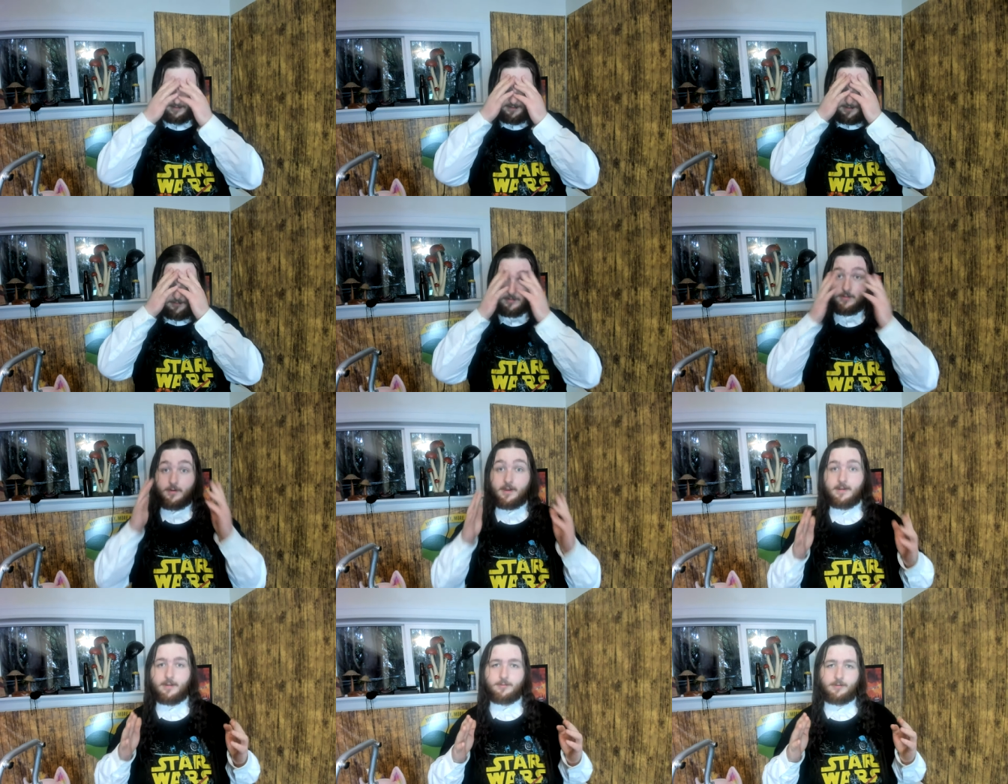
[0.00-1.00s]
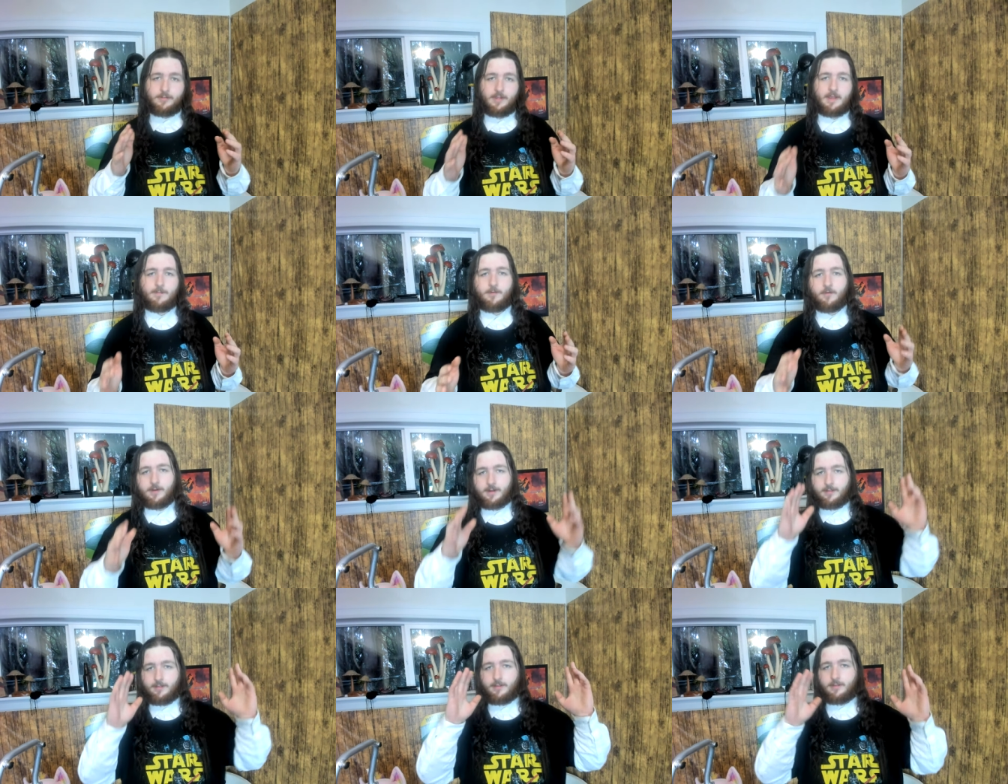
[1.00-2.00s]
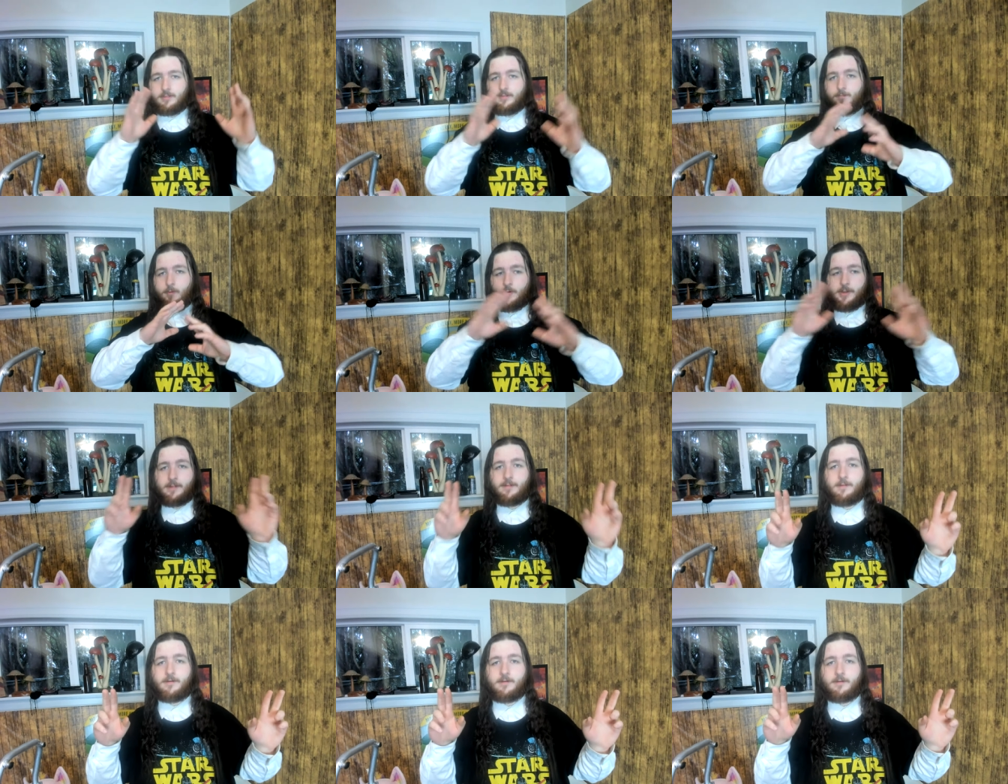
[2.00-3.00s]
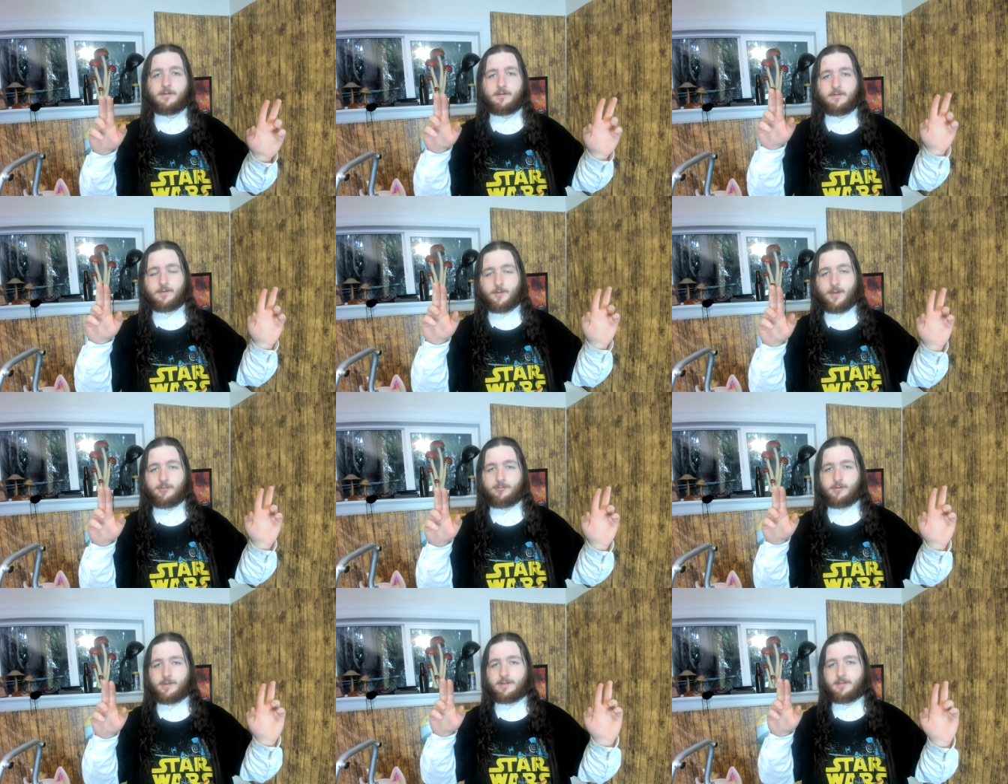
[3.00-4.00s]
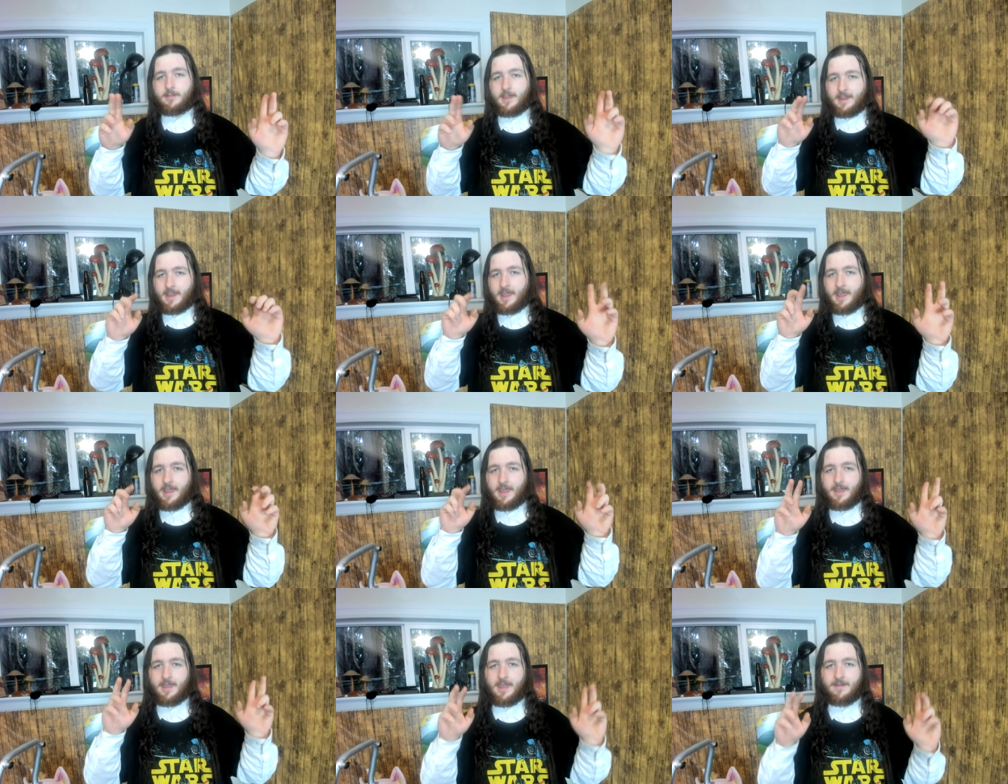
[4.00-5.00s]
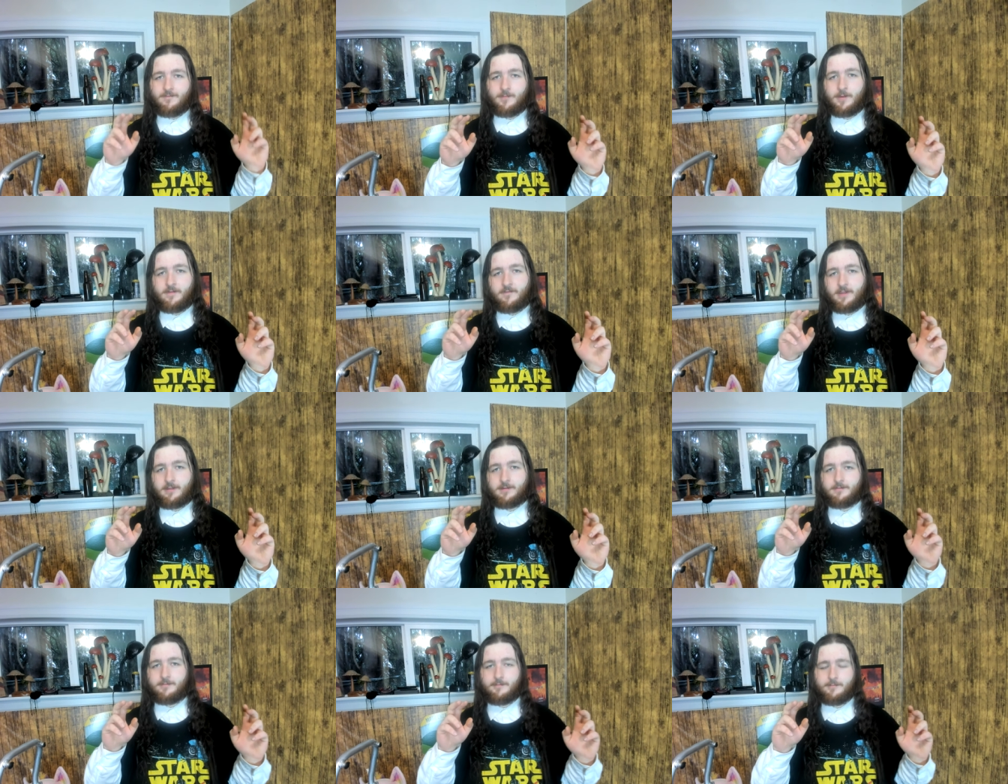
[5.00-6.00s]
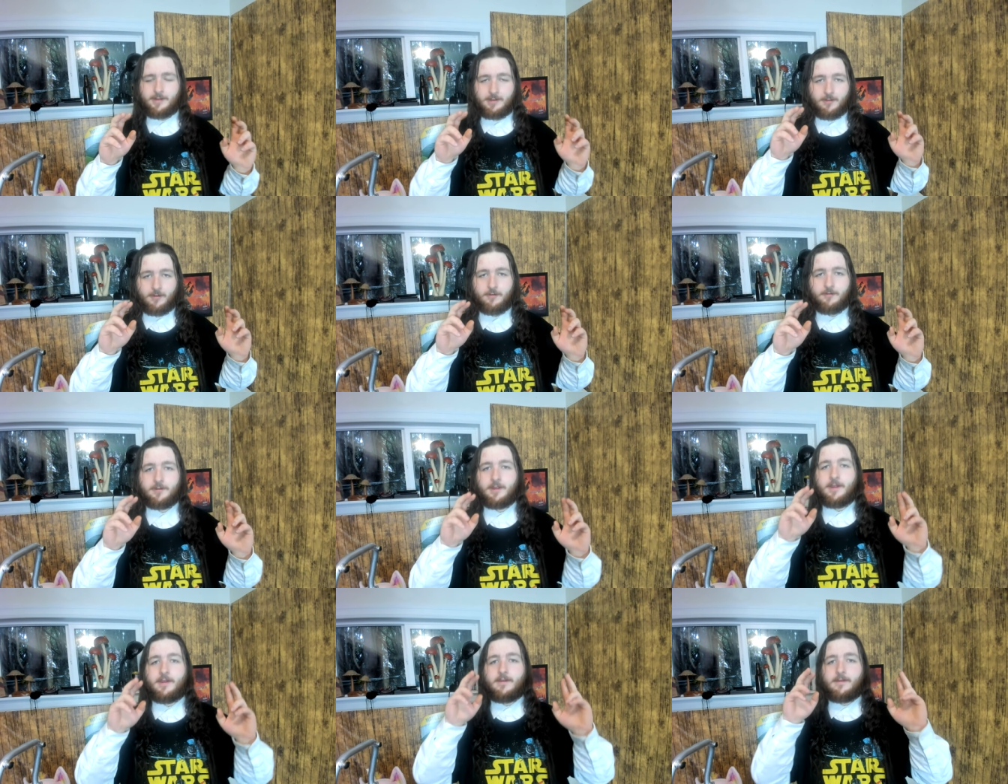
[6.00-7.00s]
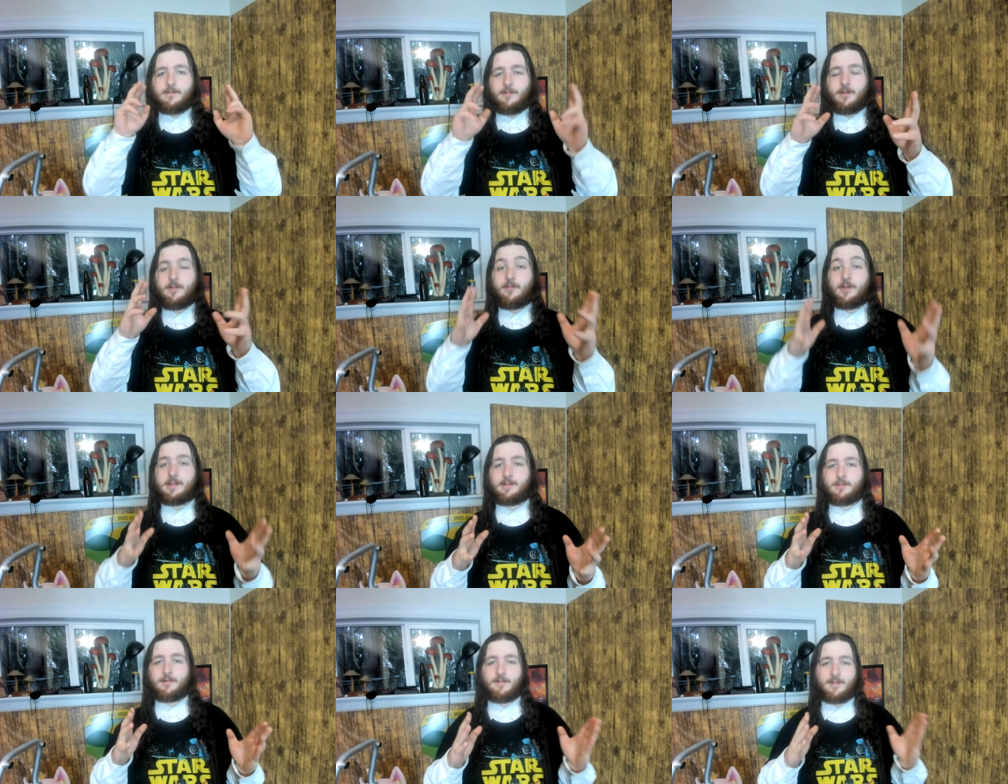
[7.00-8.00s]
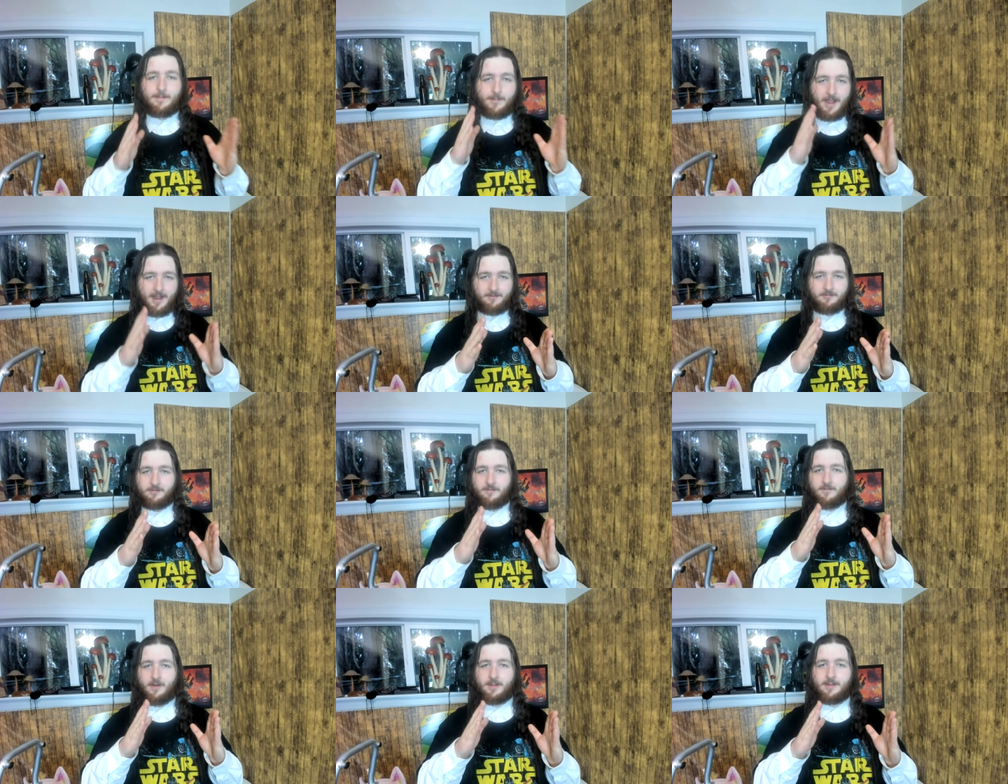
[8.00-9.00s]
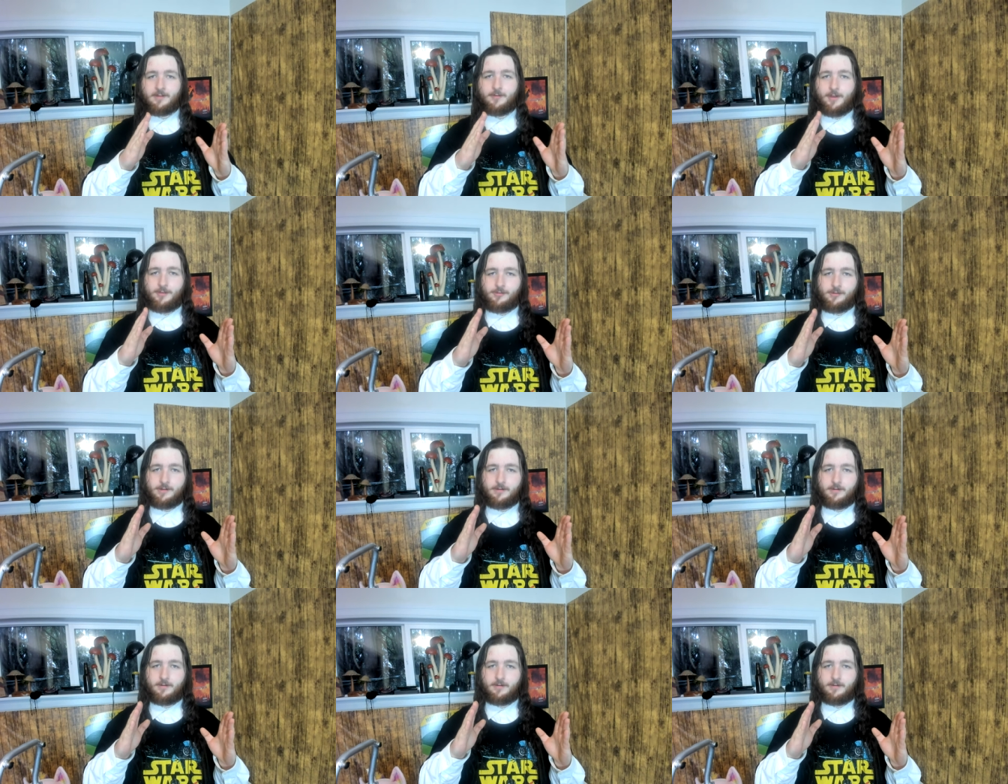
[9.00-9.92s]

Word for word: you, you want another example one of these spoiler questions aka hey from we think you're retold look, look at this cleopatra fucking question